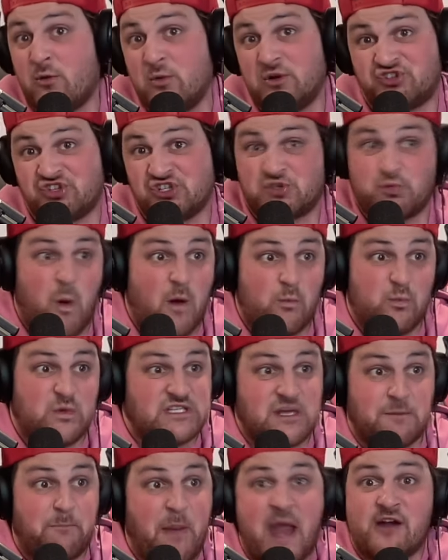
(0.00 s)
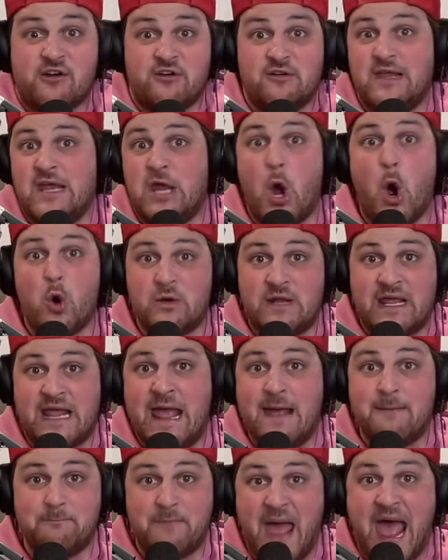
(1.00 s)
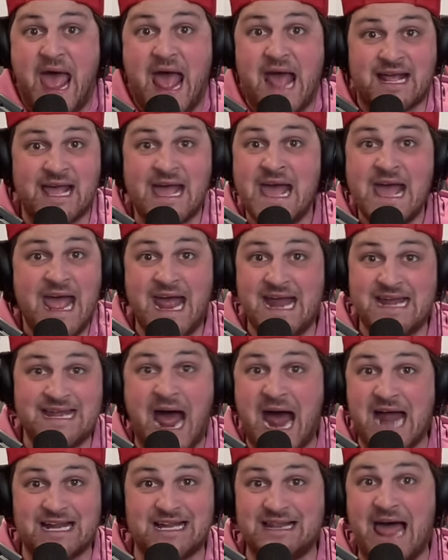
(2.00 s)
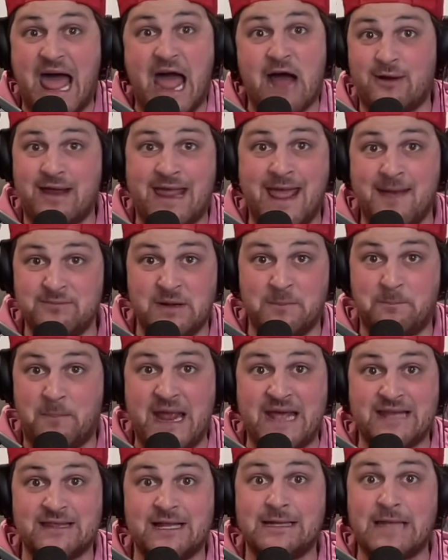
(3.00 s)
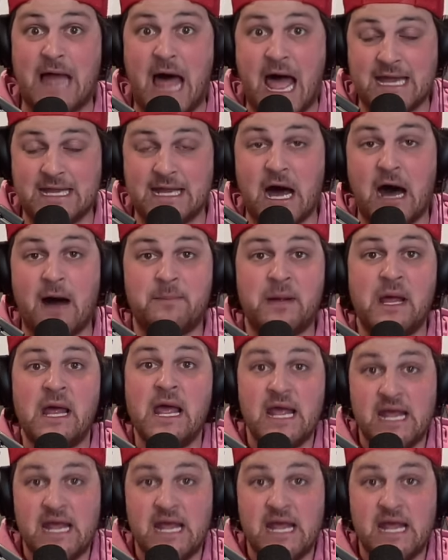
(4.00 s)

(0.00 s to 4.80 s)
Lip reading: which is what was apparently holding him back and not allowing him to be in the lineup,